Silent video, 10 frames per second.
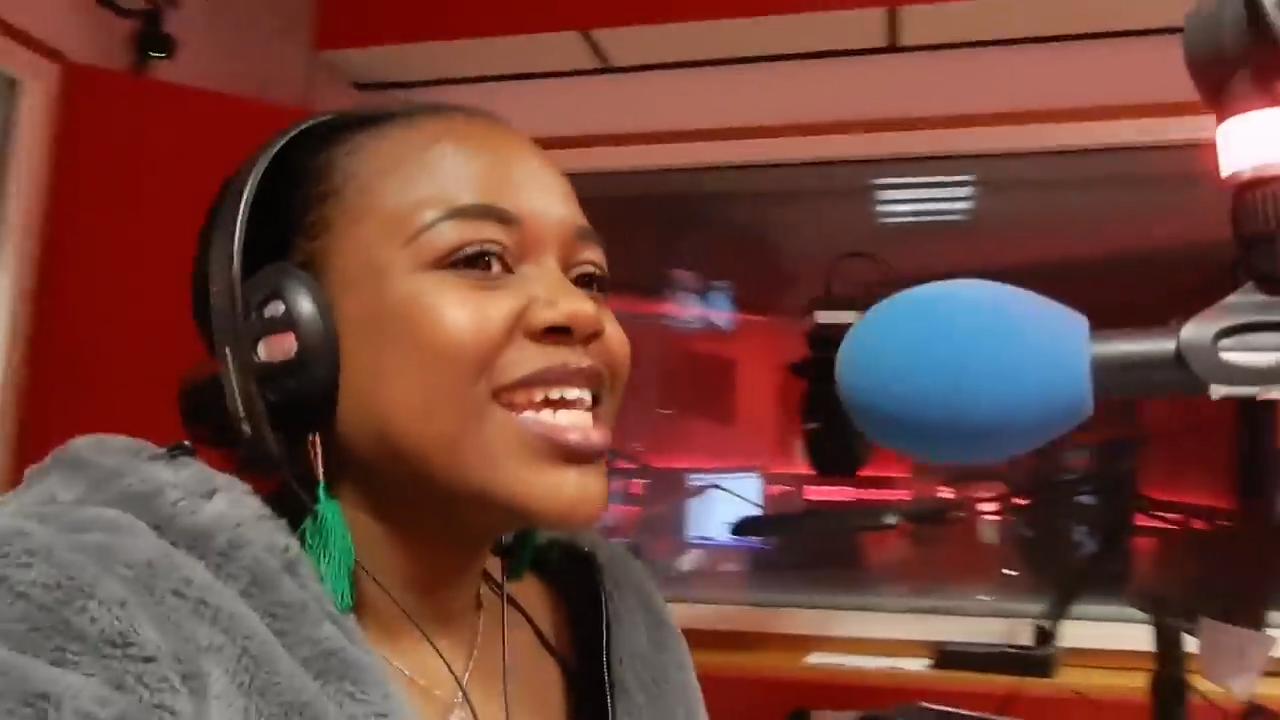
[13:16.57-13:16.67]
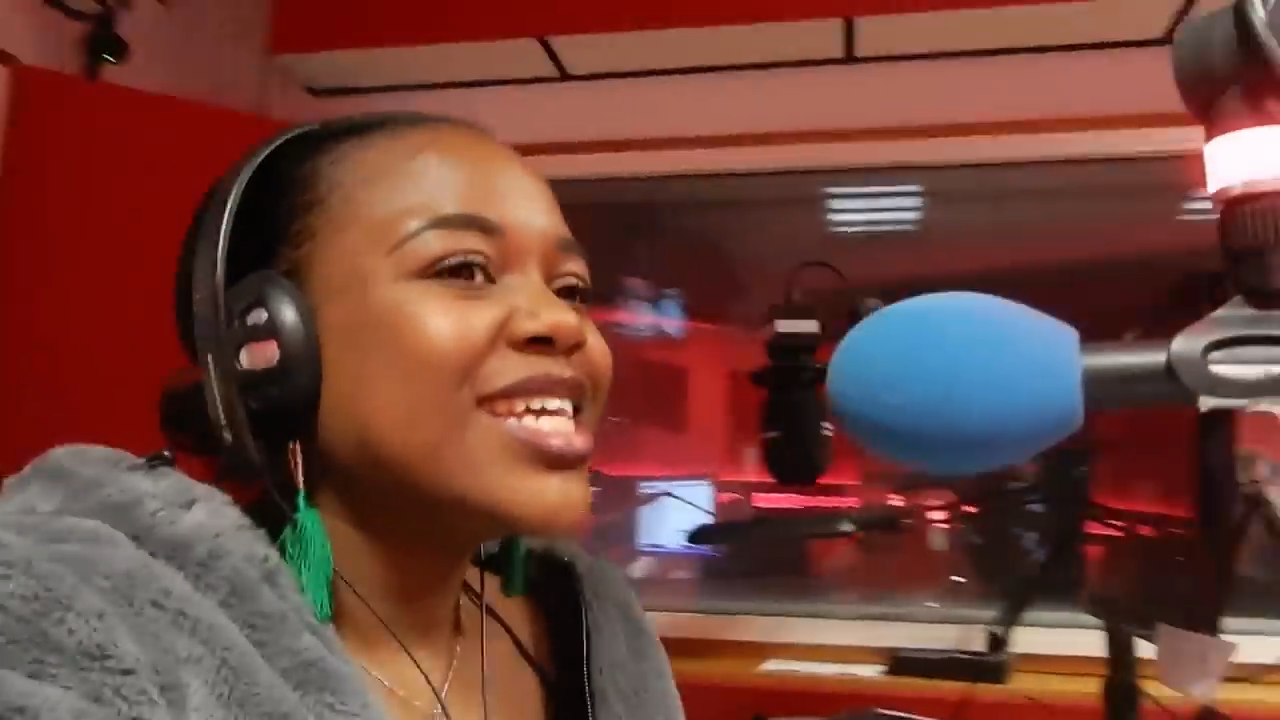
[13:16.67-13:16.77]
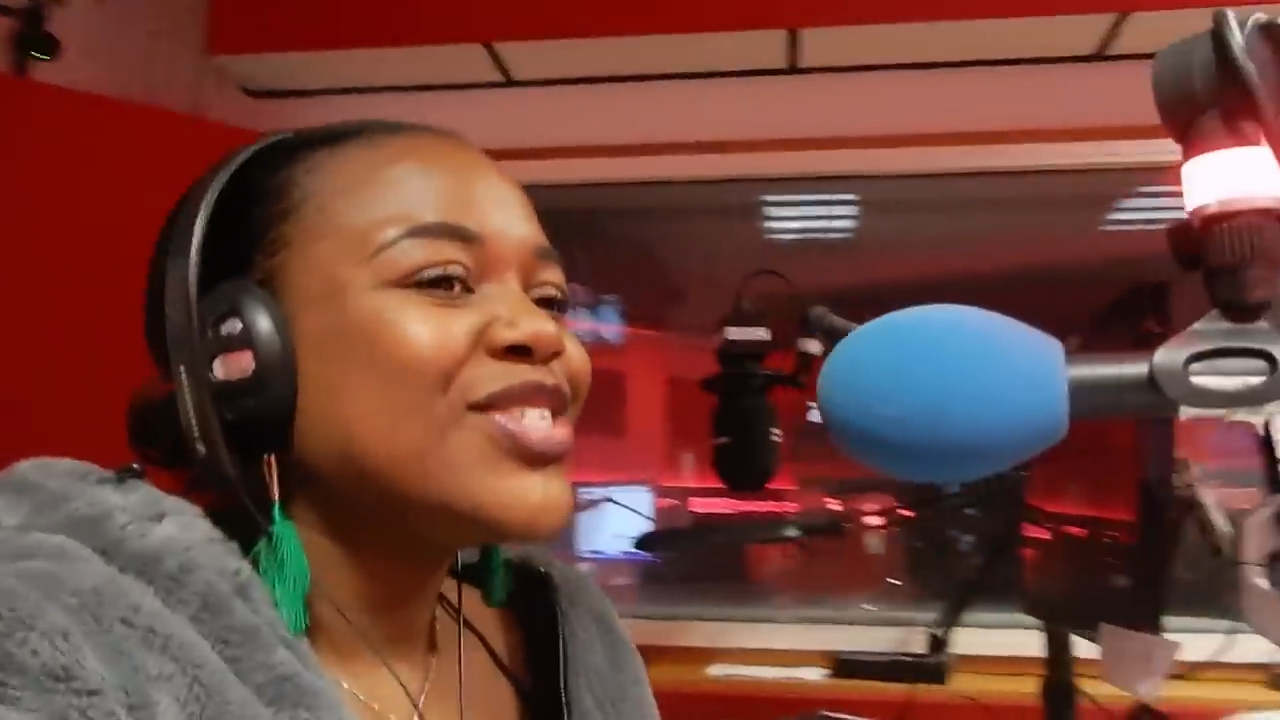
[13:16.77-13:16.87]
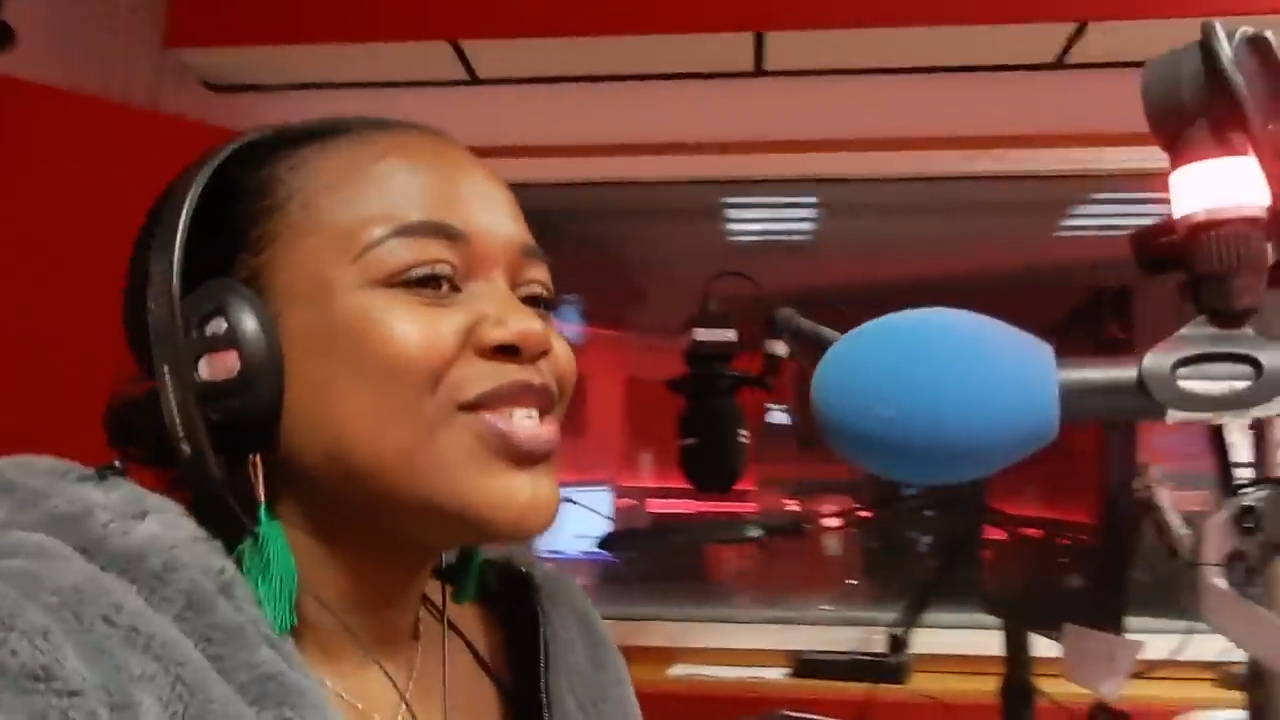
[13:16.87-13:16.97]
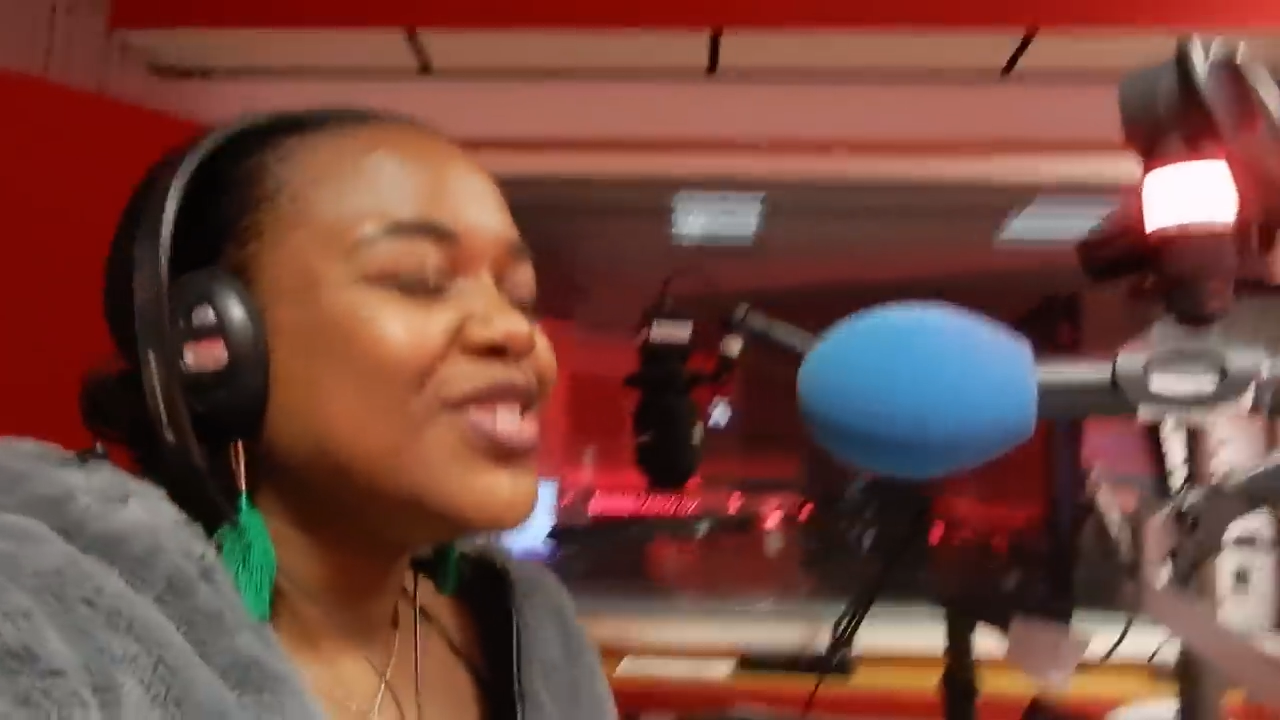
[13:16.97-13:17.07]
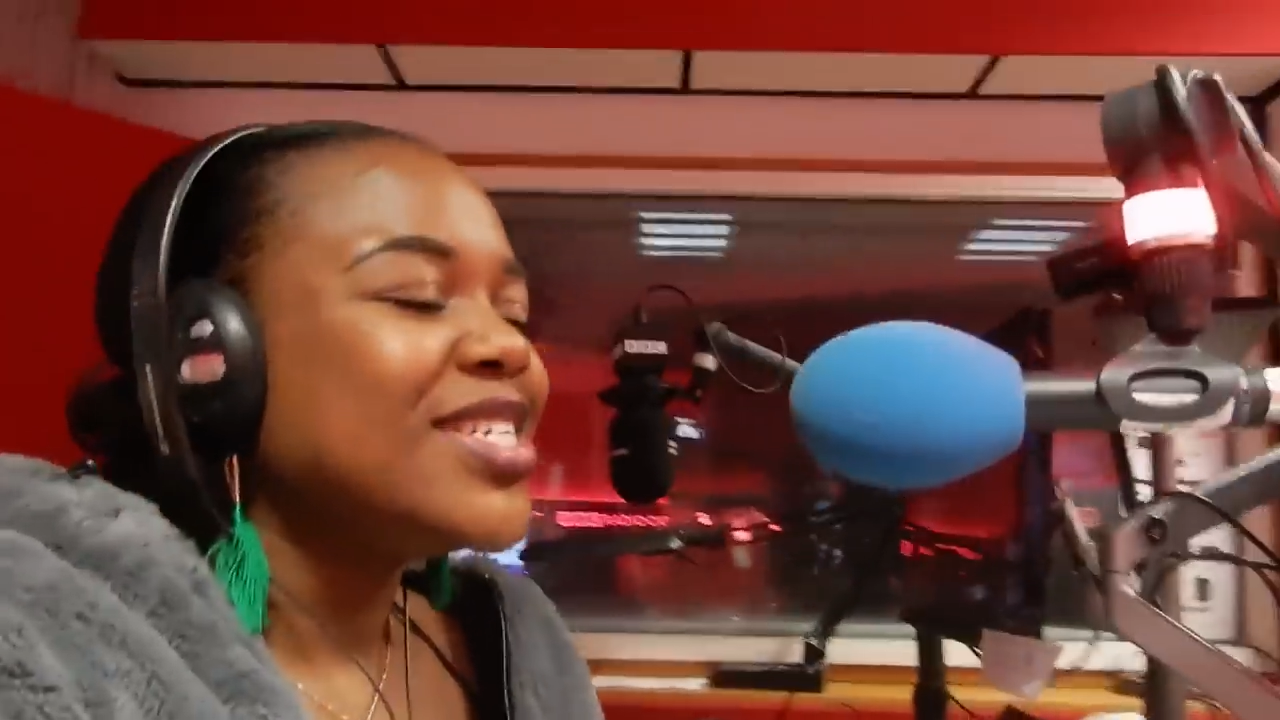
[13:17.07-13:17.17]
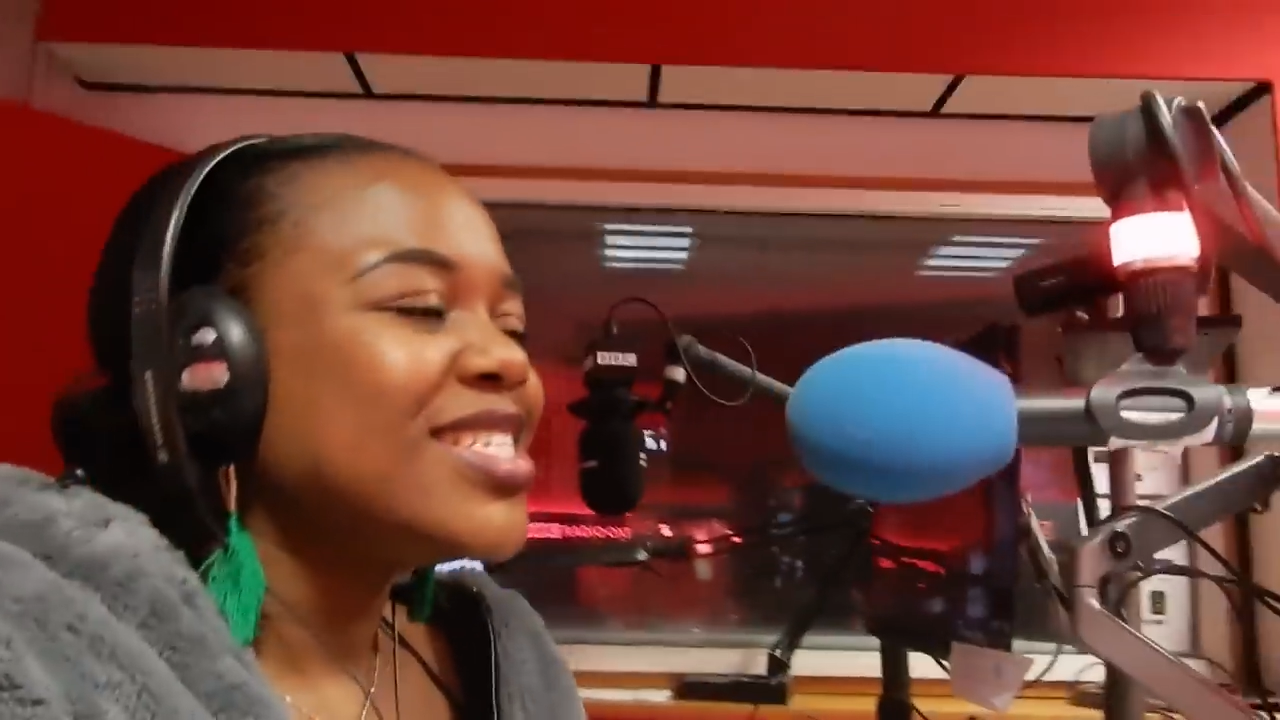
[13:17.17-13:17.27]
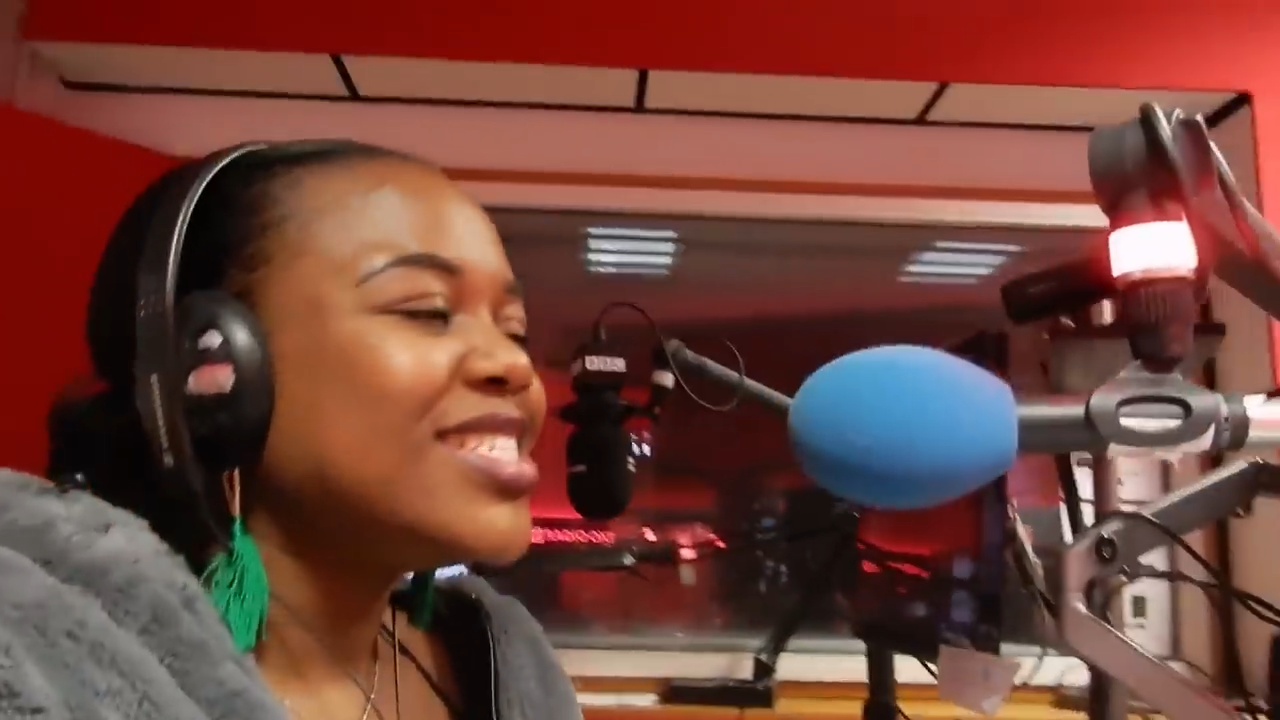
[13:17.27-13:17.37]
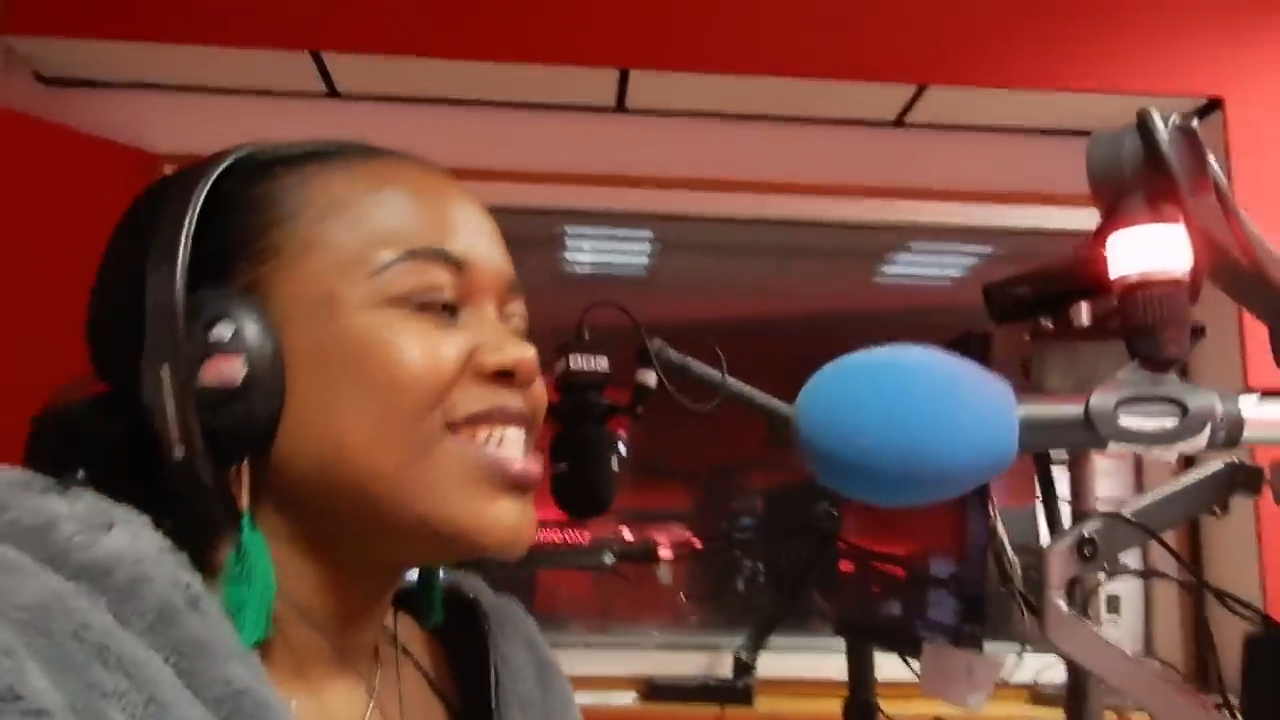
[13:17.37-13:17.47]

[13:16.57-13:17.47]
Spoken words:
year student